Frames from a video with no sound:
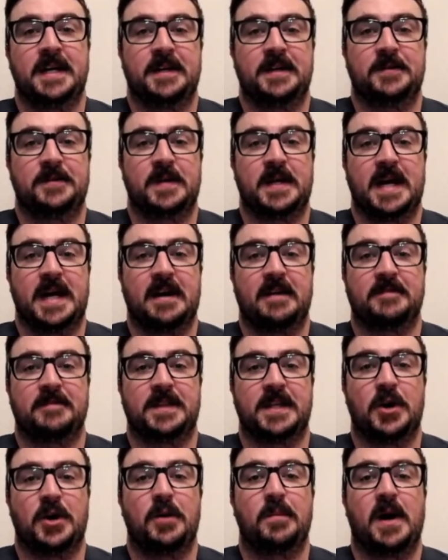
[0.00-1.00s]
we
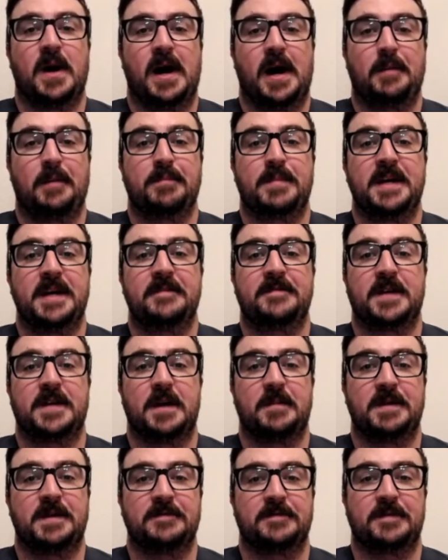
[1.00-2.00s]
have the Omaha Beef
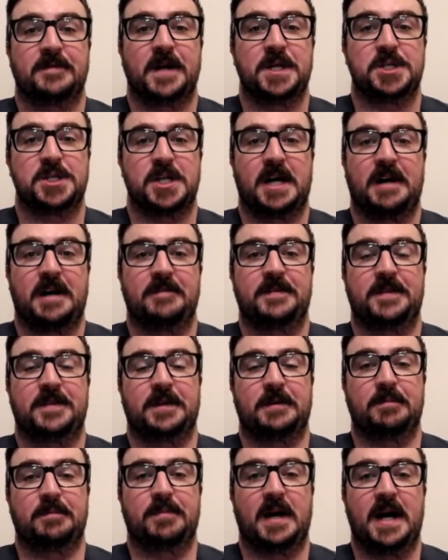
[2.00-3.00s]
coming fresh off
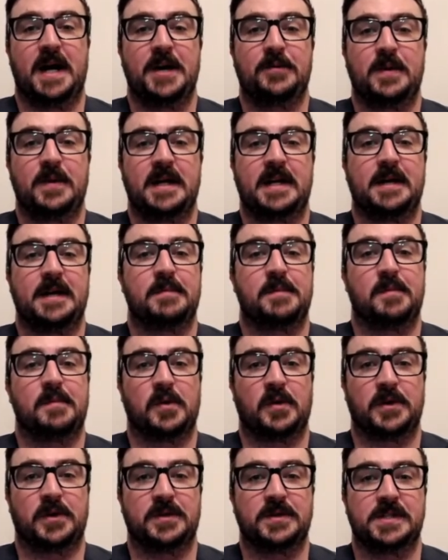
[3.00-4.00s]
their bye week and
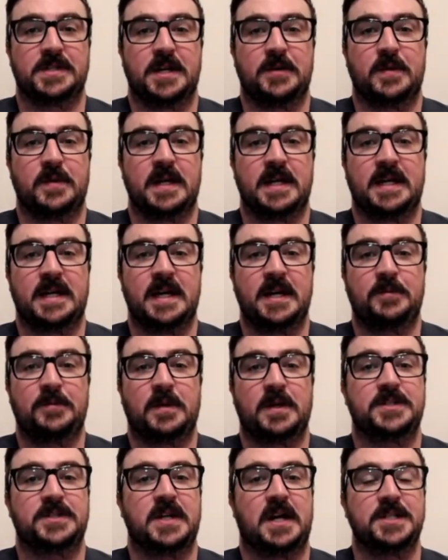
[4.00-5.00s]
Memorial Day weekend,
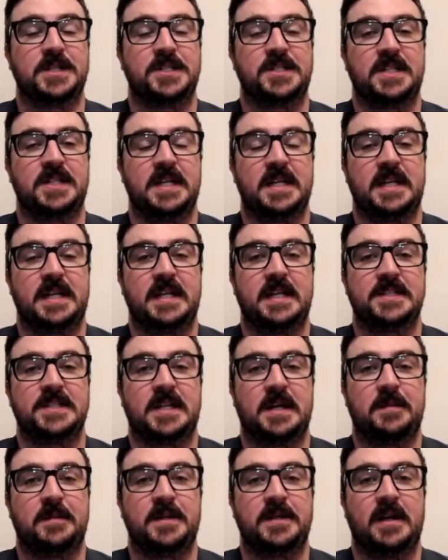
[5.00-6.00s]
where Dodge City is
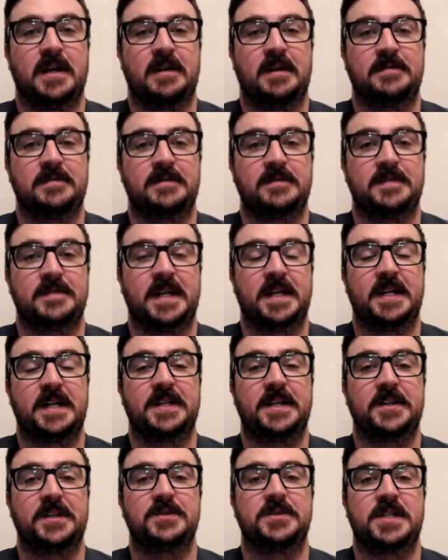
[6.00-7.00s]
coming off of yet
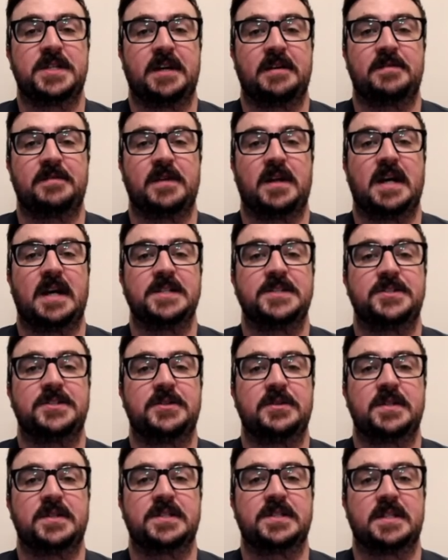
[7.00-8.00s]
another tough loss
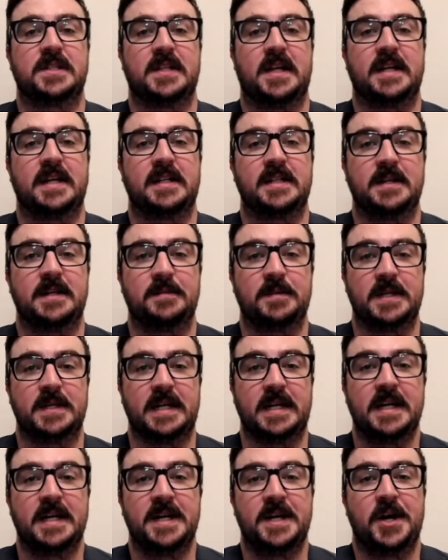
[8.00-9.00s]
to the Salina
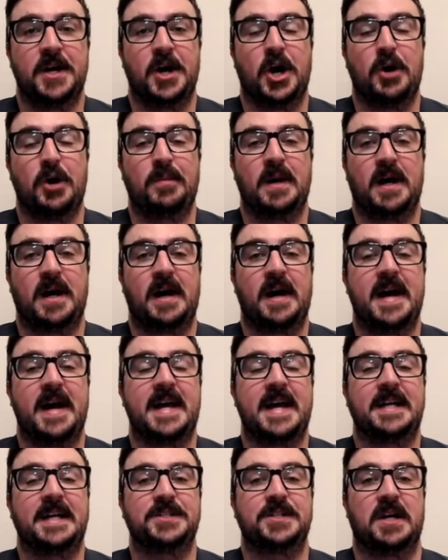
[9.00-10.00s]
Liberty. Omaha
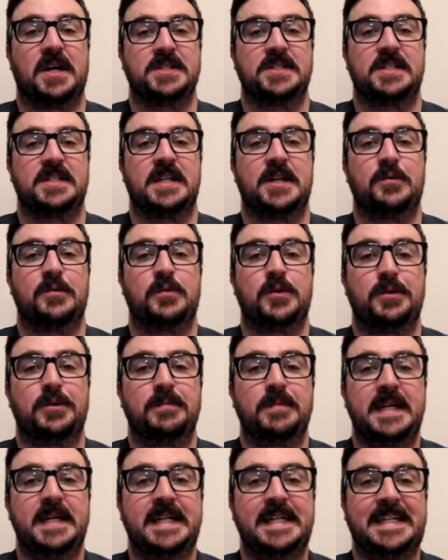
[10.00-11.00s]
and Dodge City will
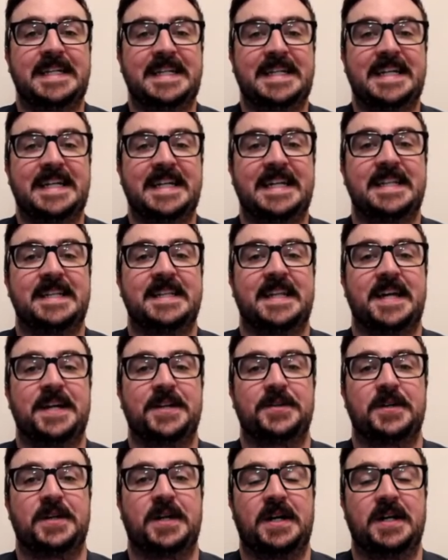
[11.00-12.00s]
meet again
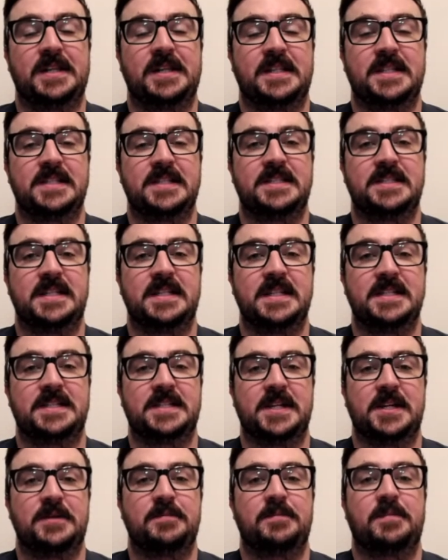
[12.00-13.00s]
later on this
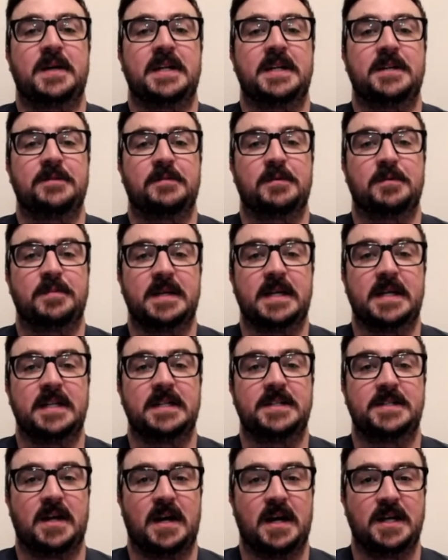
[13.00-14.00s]
season, but it will be
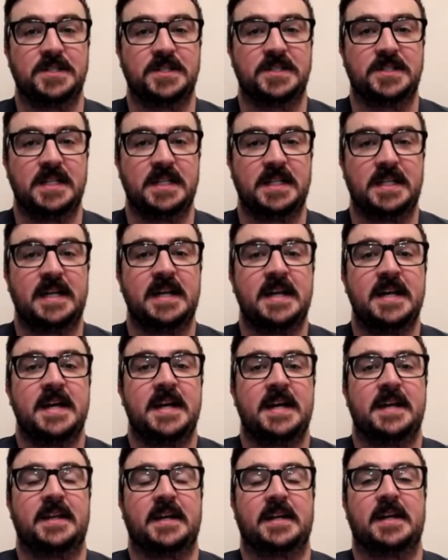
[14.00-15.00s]
Dodge City
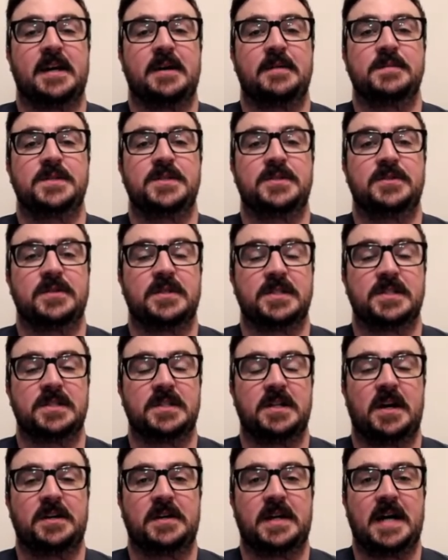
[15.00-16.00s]
that comes to the
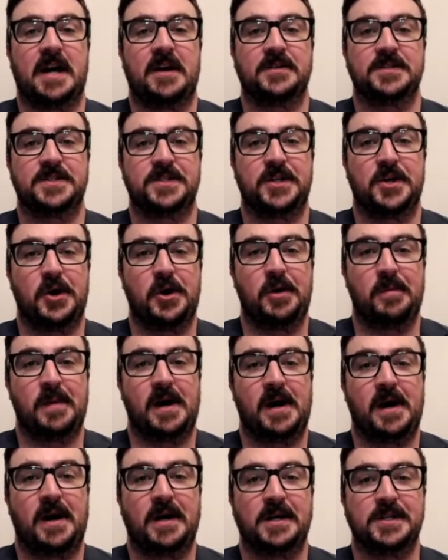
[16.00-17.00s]
slaughterhouse in
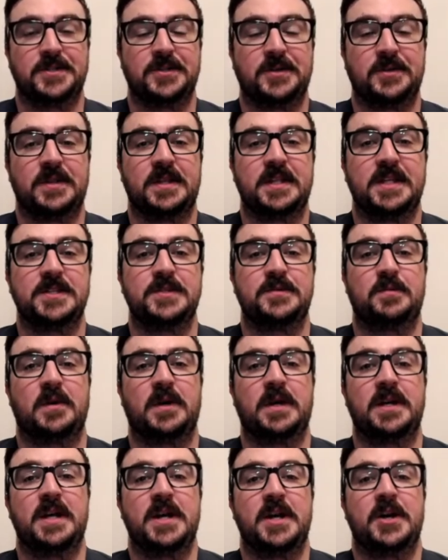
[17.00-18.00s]
Omaha. So this
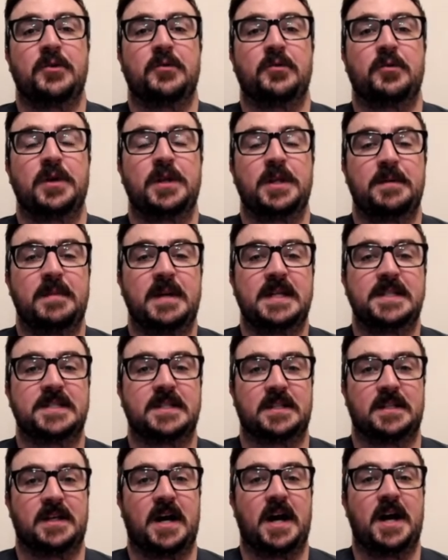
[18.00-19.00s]
one really means
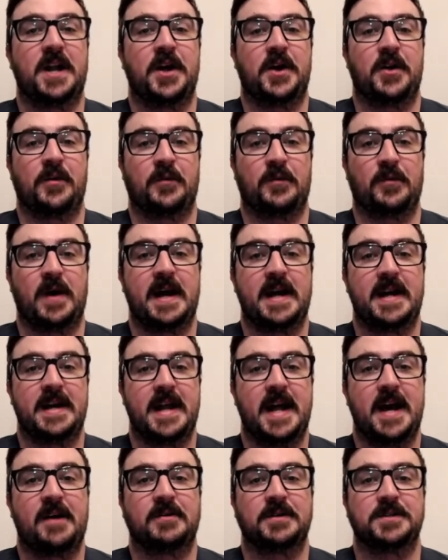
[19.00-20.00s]
a lot right
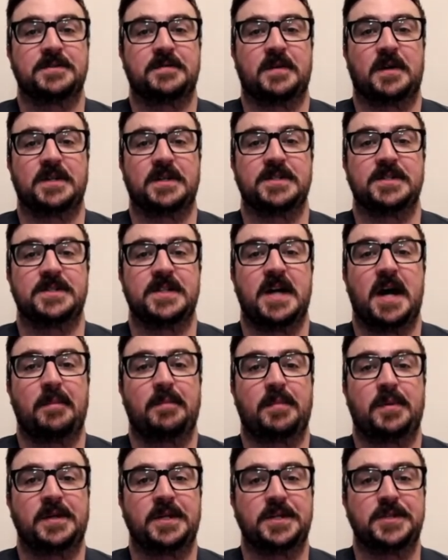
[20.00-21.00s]
now as far as
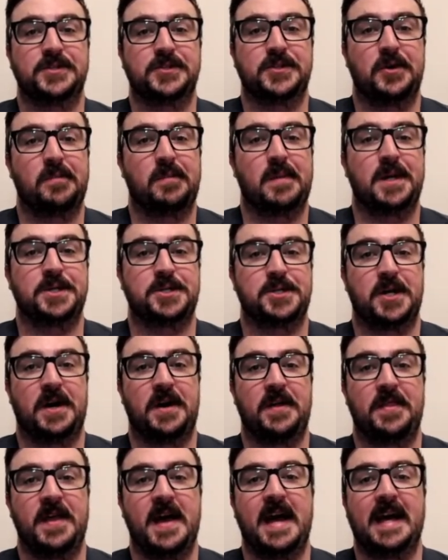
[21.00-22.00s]
not putting so much
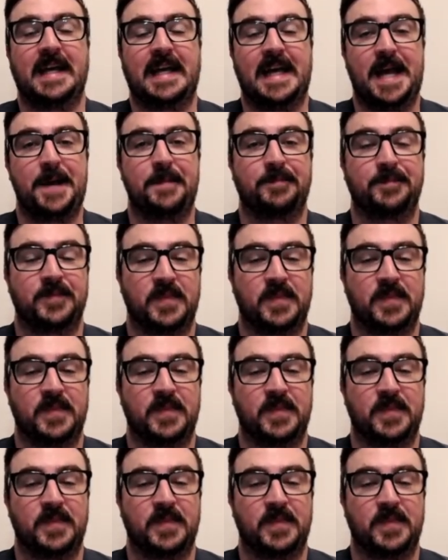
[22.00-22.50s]
on that game.